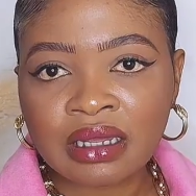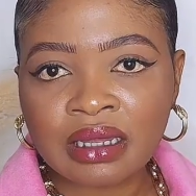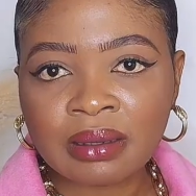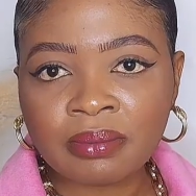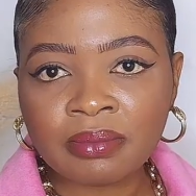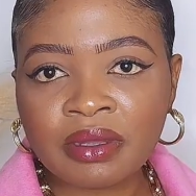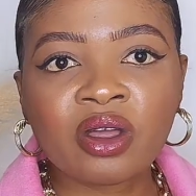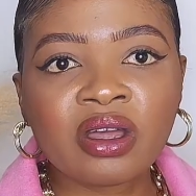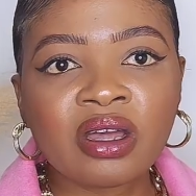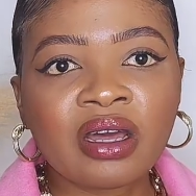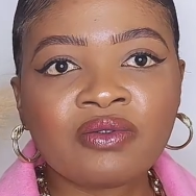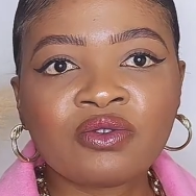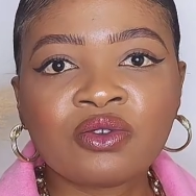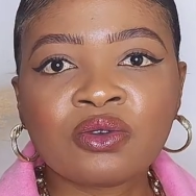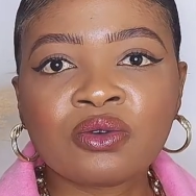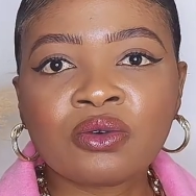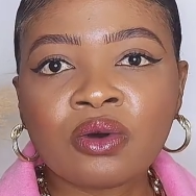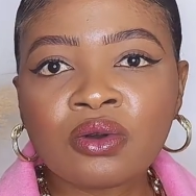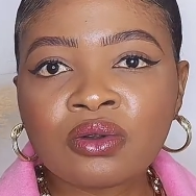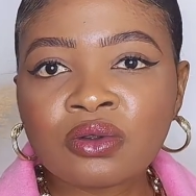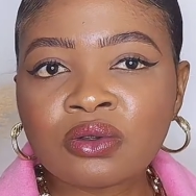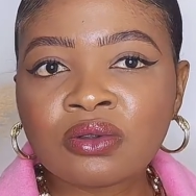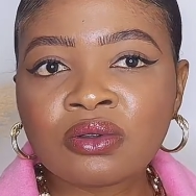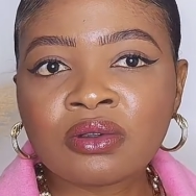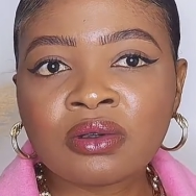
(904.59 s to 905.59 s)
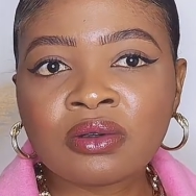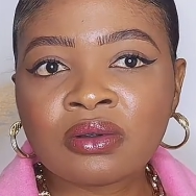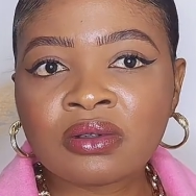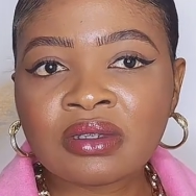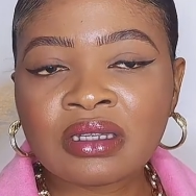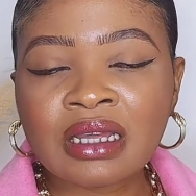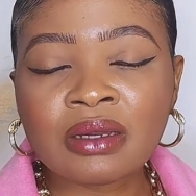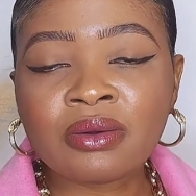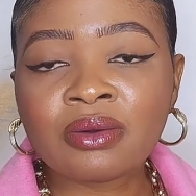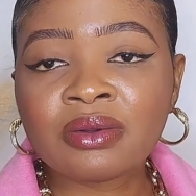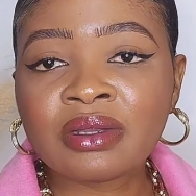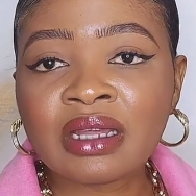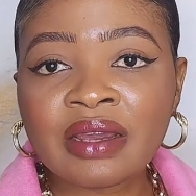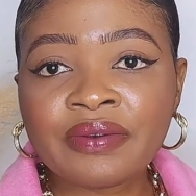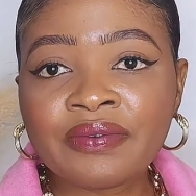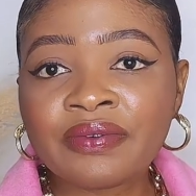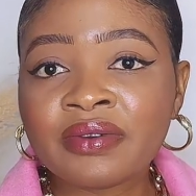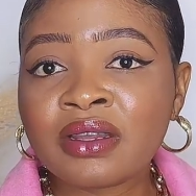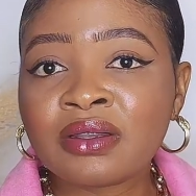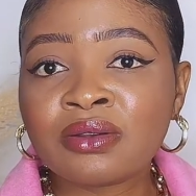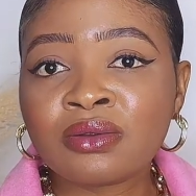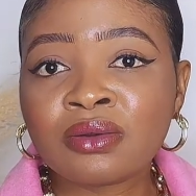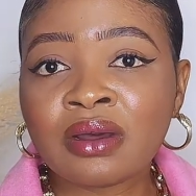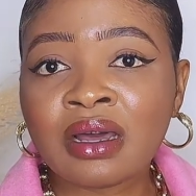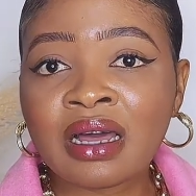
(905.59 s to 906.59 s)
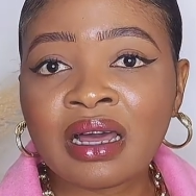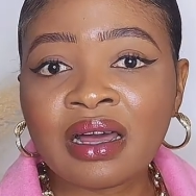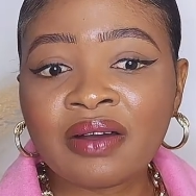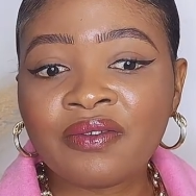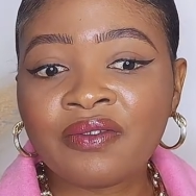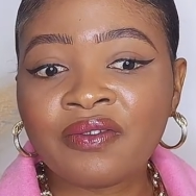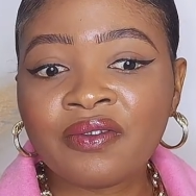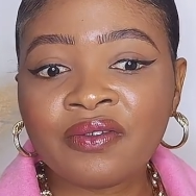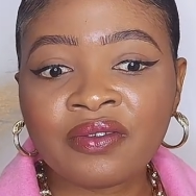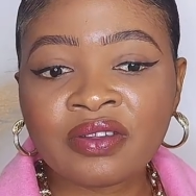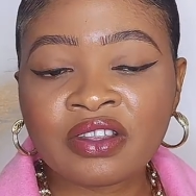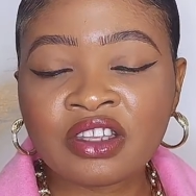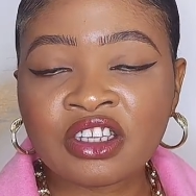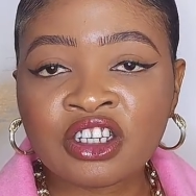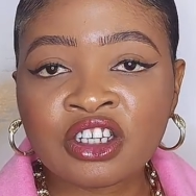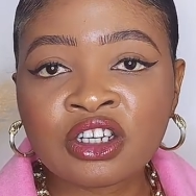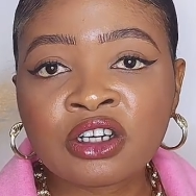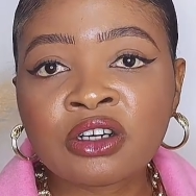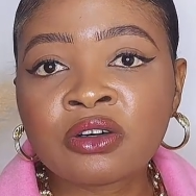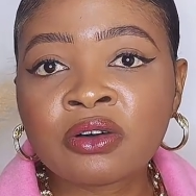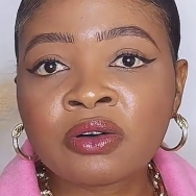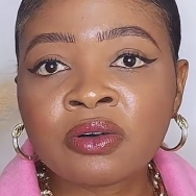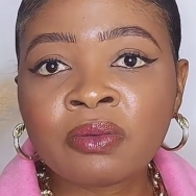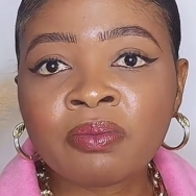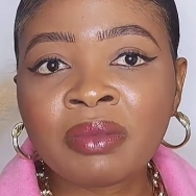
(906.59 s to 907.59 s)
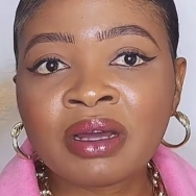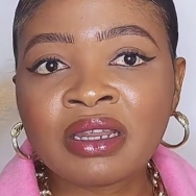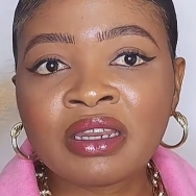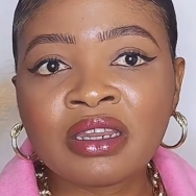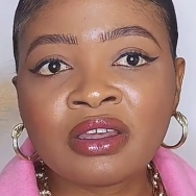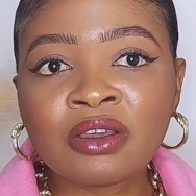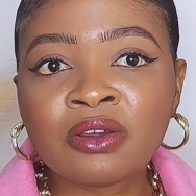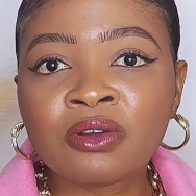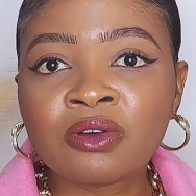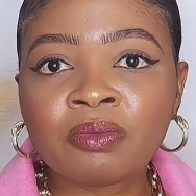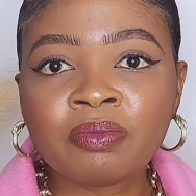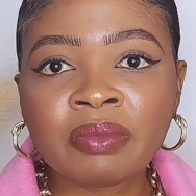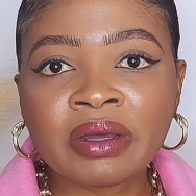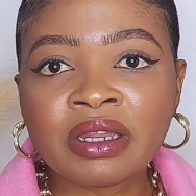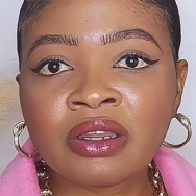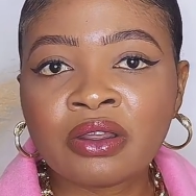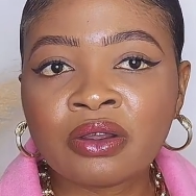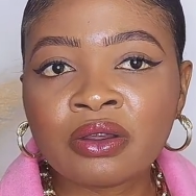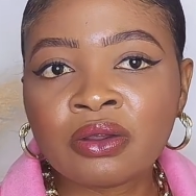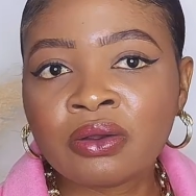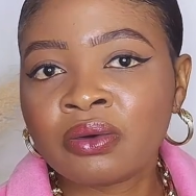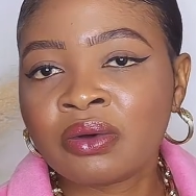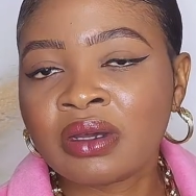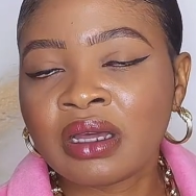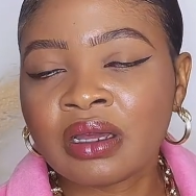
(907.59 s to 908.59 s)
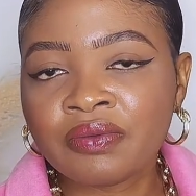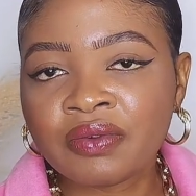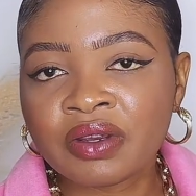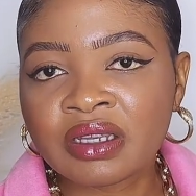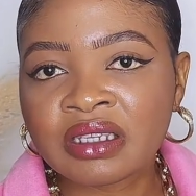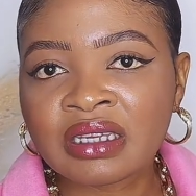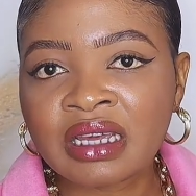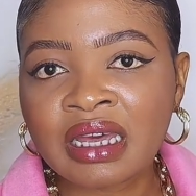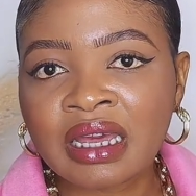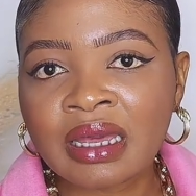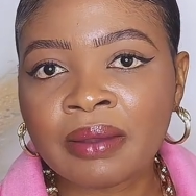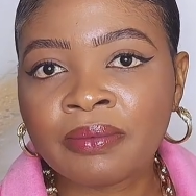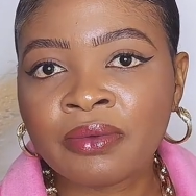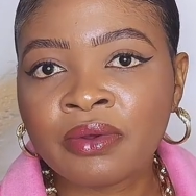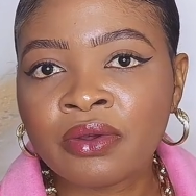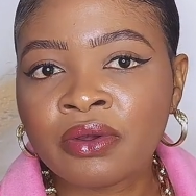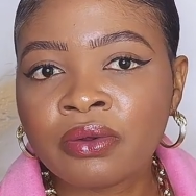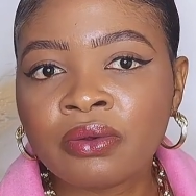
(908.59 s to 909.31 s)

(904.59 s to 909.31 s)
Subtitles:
them. You don't have to go to the salon every day to have gel, manicure, pedicure every time.